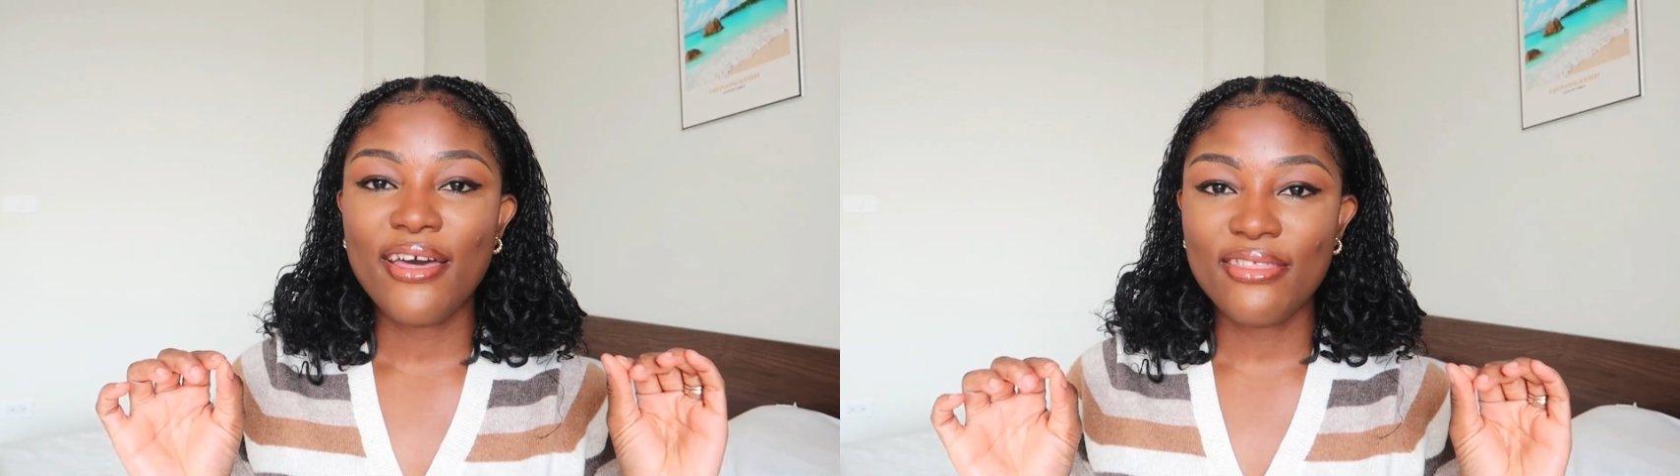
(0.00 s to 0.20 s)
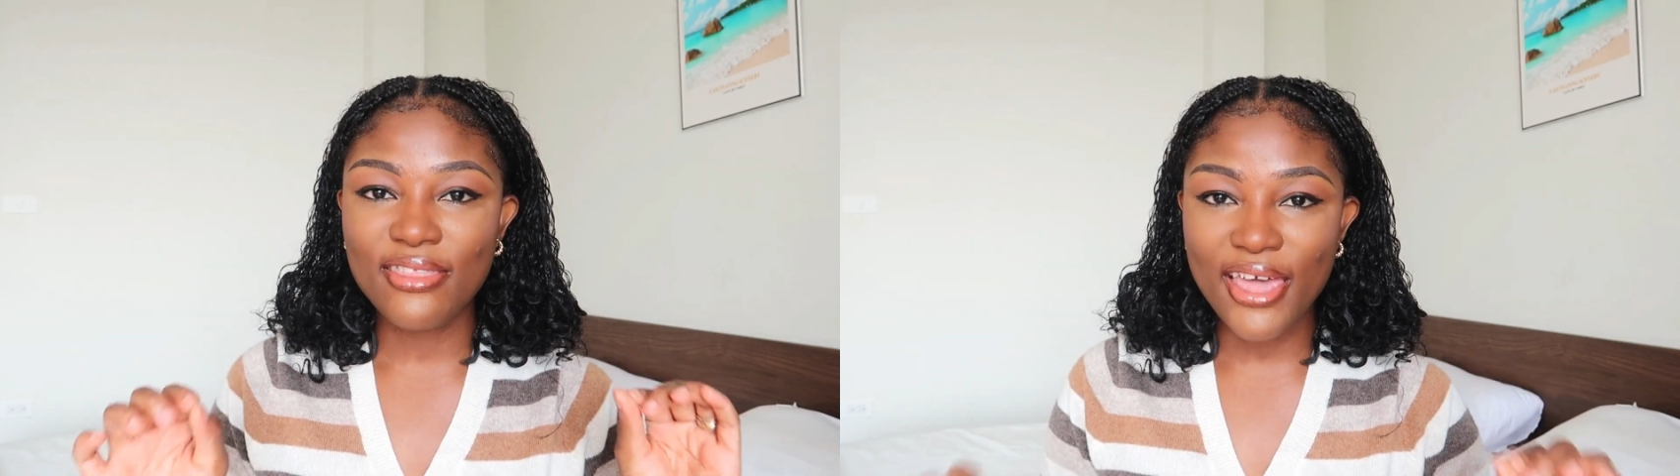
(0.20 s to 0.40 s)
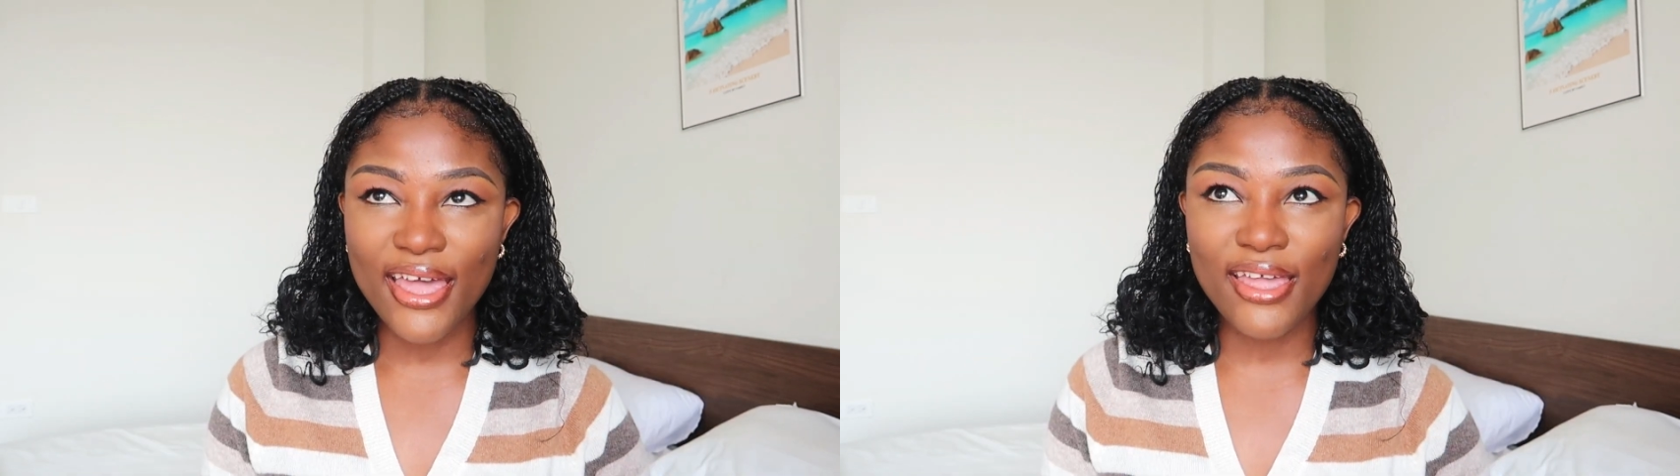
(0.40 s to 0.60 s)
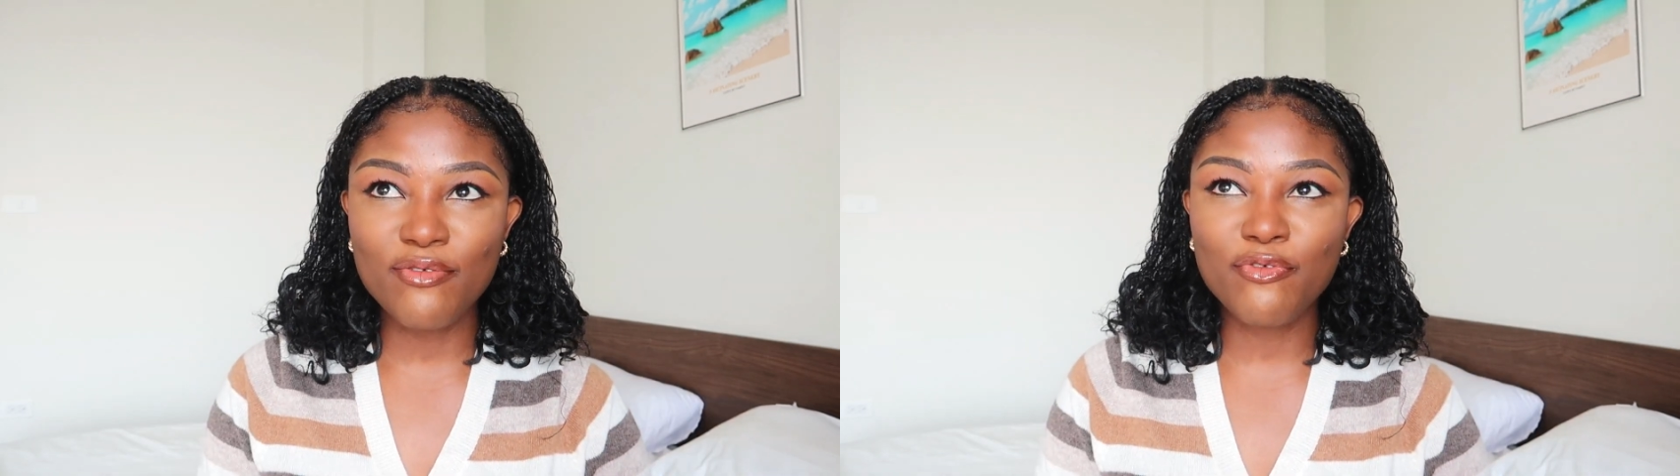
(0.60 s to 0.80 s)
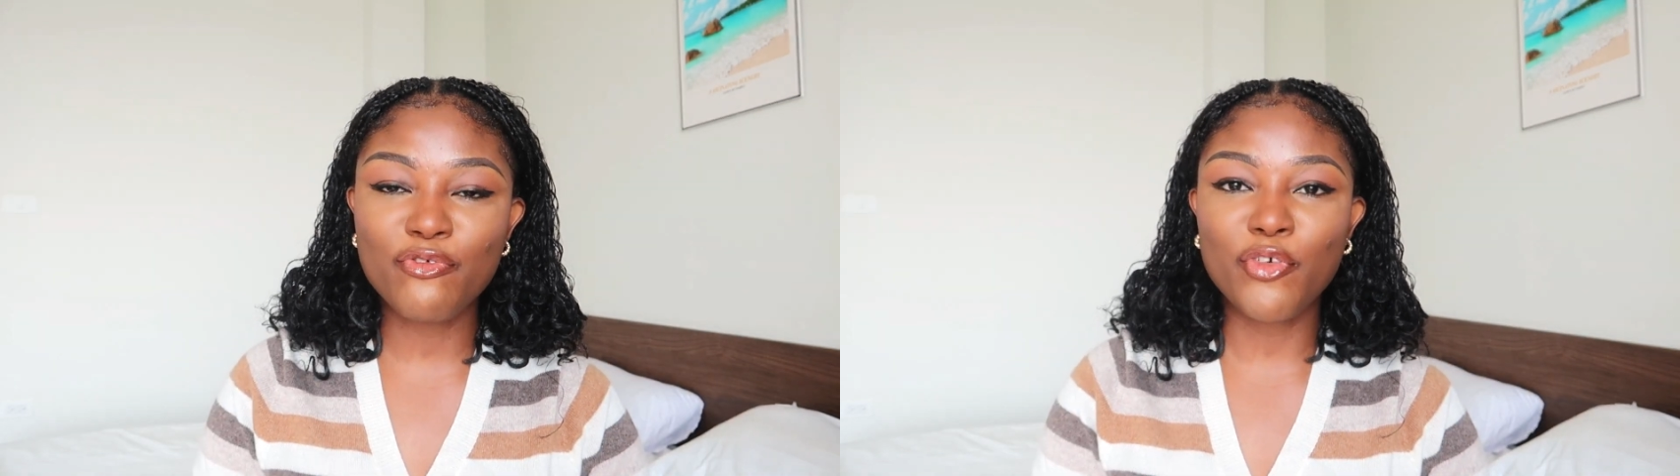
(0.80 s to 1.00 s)

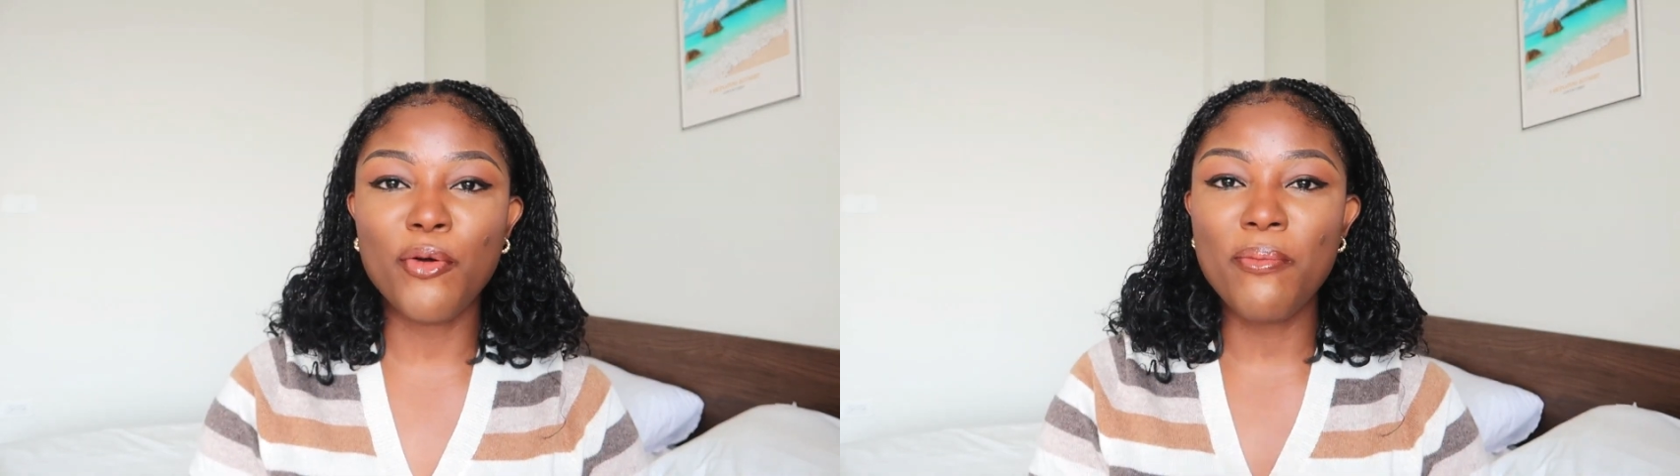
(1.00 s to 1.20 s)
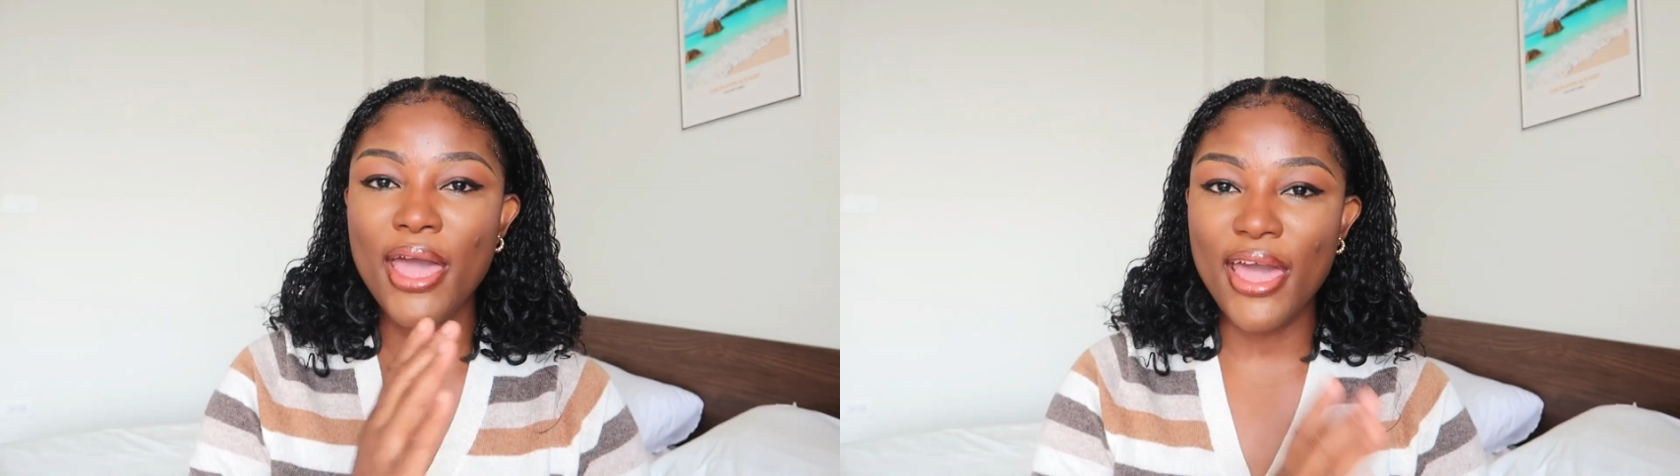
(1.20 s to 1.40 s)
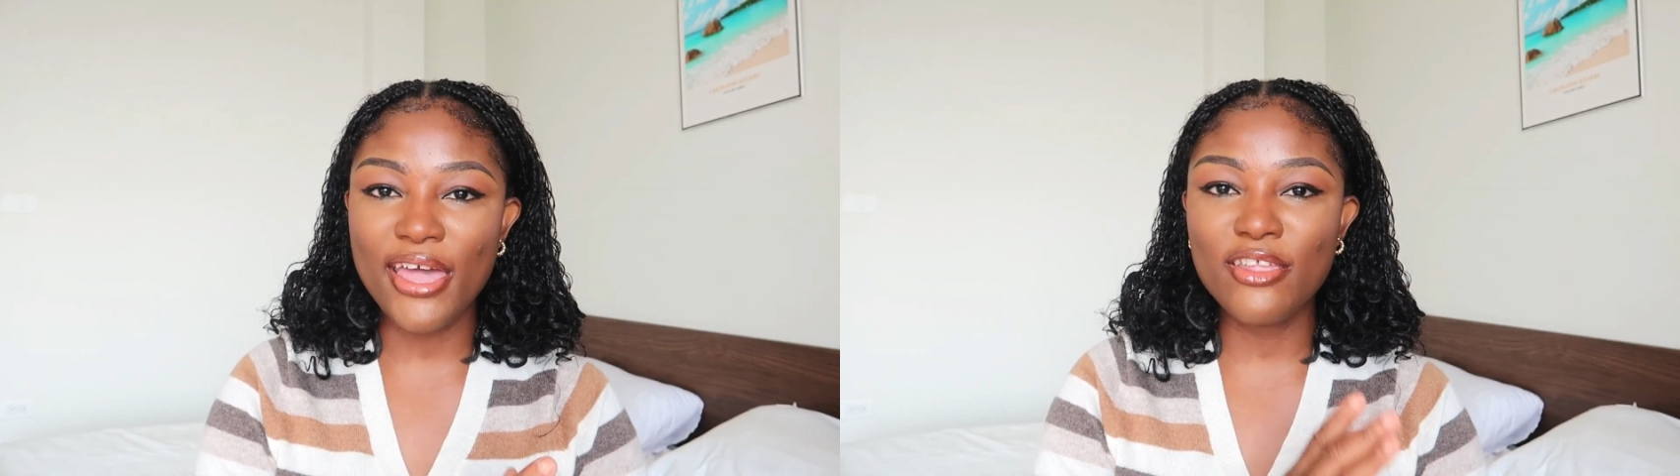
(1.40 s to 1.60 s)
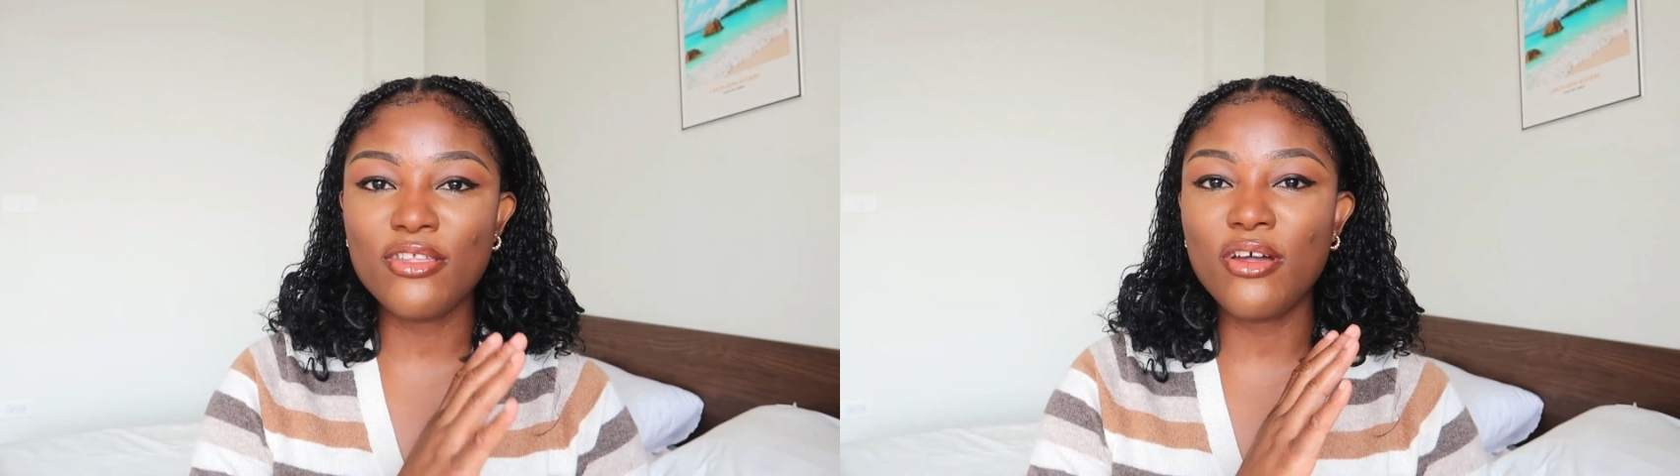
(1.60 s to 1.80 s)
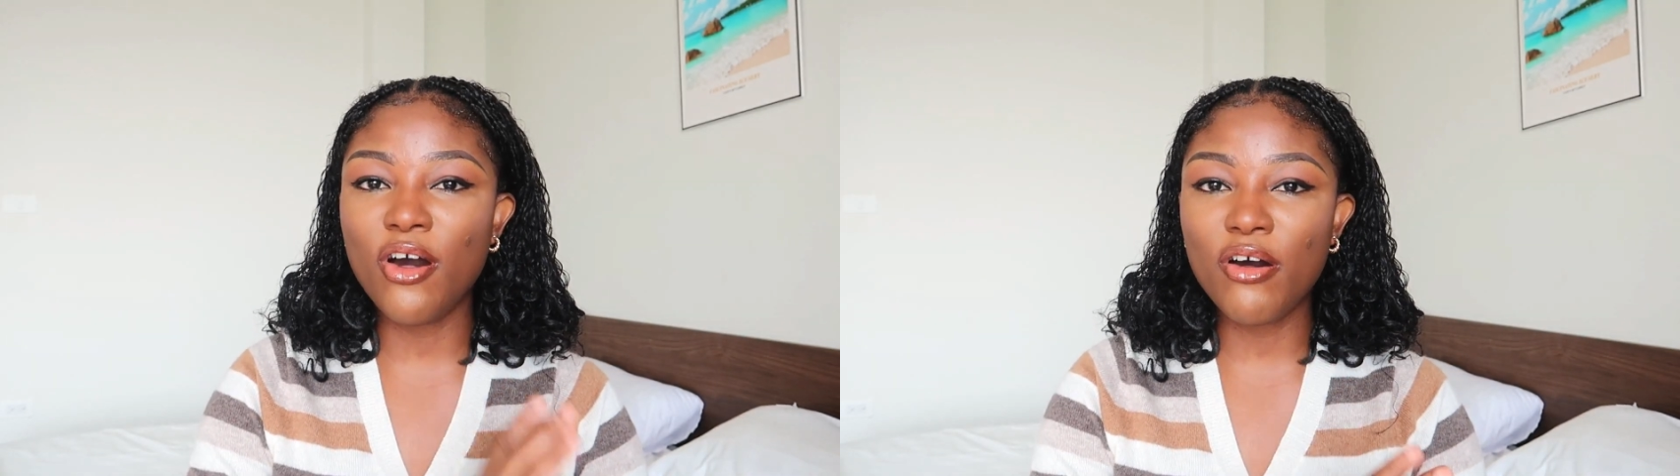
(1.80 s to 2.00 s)
then from end